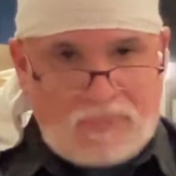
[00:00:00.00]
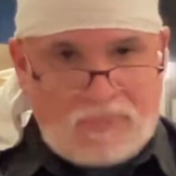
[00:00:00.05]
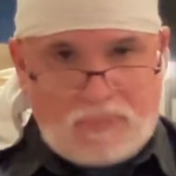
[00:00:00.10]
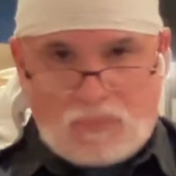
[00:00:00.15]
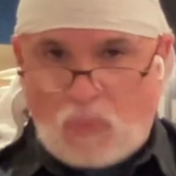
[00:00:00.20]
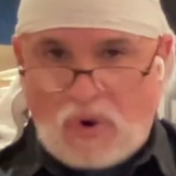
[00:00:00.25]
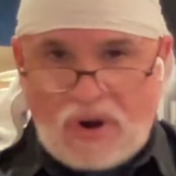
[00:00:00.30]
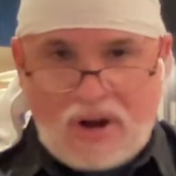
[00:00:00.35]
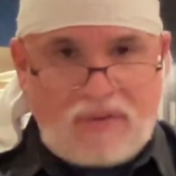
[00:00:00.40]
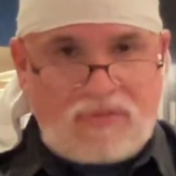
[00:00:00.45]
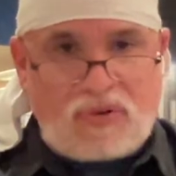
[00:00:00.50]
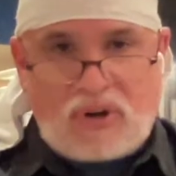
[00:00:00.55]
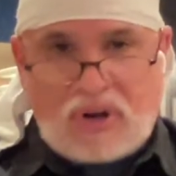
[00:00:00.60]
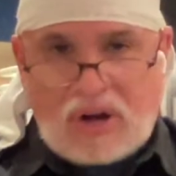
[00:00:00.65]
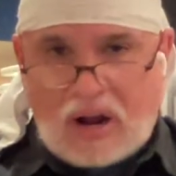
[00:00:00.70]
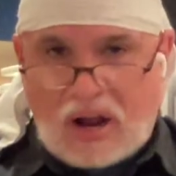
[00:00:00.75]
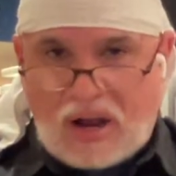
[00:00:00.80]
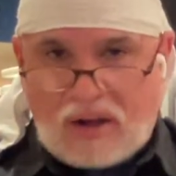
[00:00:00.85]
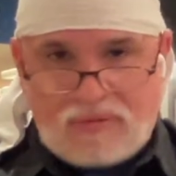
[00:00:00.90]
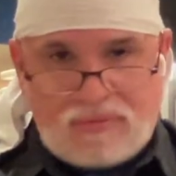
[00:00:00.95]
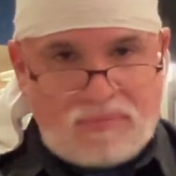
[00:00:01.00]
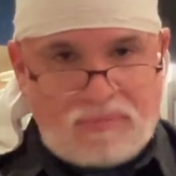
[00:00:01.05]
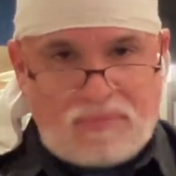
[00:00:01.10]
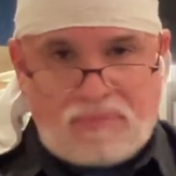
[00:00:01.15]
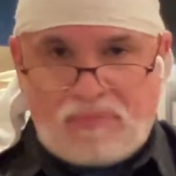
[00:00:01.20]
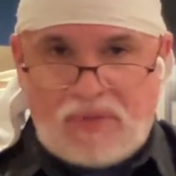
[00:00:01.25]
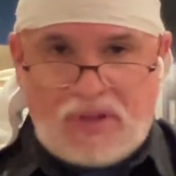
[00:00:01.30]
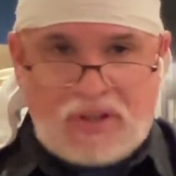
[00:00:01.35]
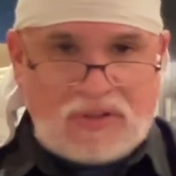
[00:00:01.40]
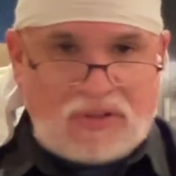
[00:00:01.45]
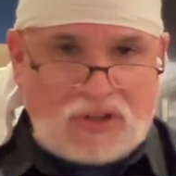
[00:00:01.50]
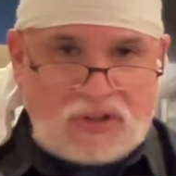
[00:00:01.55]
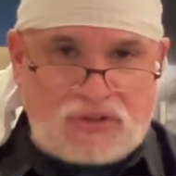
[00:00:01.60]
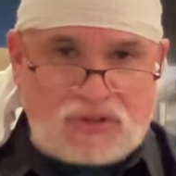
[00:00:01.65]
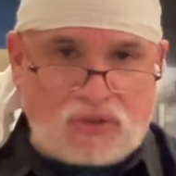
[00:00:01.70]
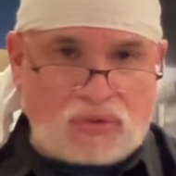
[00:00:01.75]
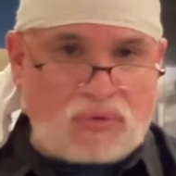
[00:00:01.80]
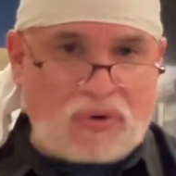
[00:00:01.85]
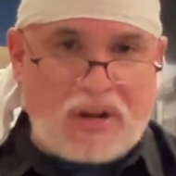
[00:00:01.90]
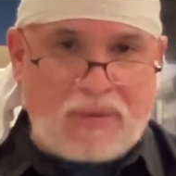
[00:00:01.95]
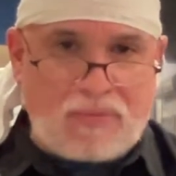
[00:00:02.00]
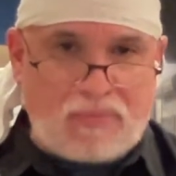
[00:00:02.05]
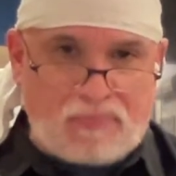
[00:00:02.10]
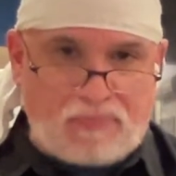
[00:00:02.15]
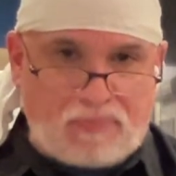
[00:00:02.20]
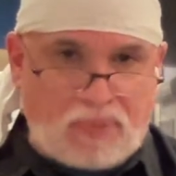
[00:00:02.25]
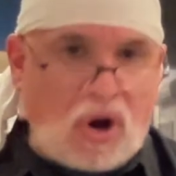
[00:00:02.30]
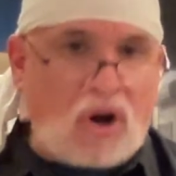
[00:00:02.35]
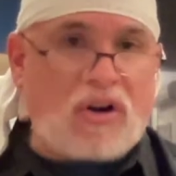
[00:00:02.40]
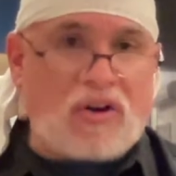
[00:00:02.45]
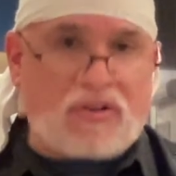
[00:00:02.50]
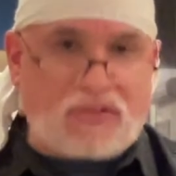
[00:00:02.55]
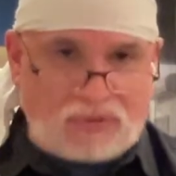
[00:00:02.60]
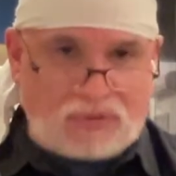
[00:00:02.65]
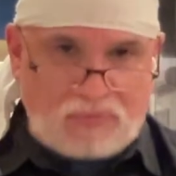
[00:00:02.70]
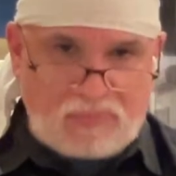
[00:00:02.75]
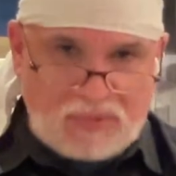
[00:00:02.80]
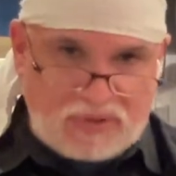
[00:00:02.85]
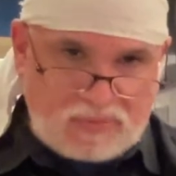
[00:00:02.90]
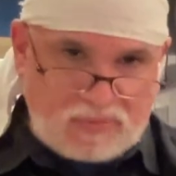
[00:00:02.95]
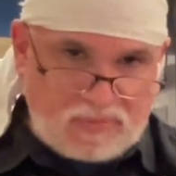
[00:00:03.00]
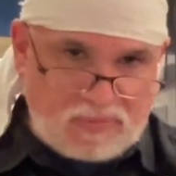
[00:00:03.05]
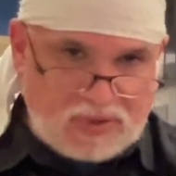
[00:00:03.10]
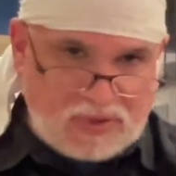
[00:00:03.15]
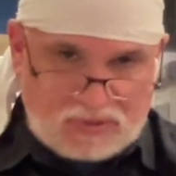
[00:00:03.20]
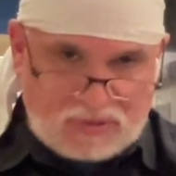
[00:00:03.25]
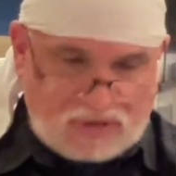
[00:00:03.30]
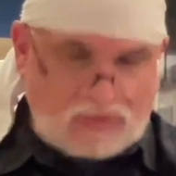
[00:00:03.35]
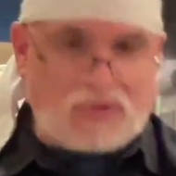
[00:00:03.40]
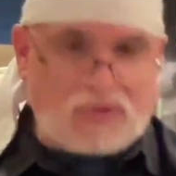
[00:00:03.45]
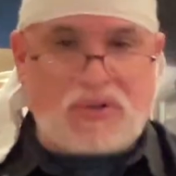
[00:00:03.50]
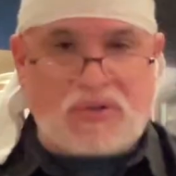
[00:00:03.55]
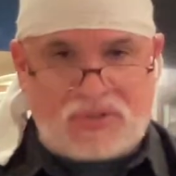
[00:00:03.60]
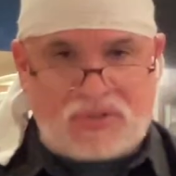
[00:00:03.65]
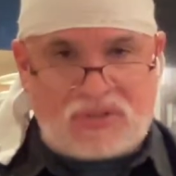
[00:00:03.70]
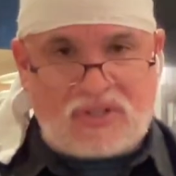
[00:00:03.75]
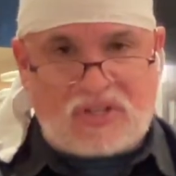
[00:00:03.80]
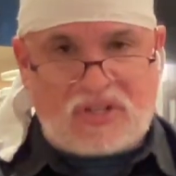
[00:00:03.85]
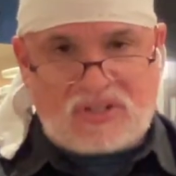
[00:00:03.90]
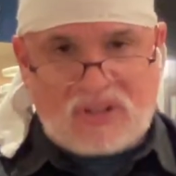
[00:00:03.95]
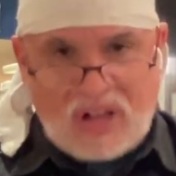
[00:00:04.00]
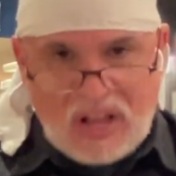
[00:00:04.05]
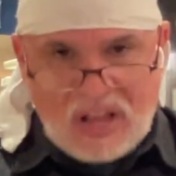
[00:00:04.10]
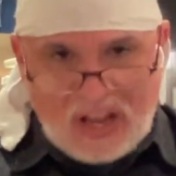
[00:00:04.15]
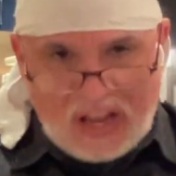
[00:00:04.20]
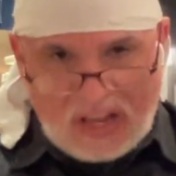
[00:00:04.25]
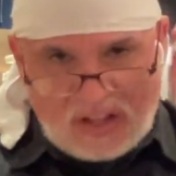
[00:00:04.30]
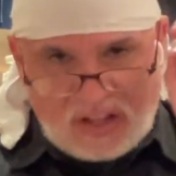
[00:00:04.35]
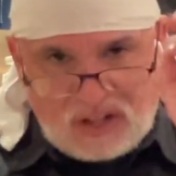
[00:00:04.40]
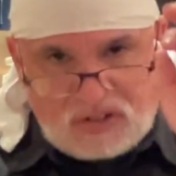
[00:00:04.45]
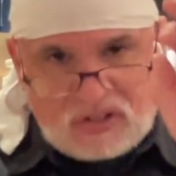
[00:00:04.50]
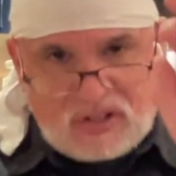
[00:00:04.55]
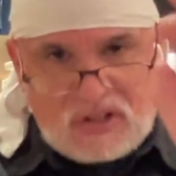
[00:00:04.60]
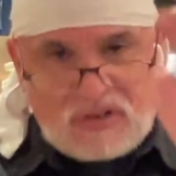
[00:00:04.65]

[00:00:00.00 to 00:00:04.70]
whatever, industrial grade parts and materials and things, and they just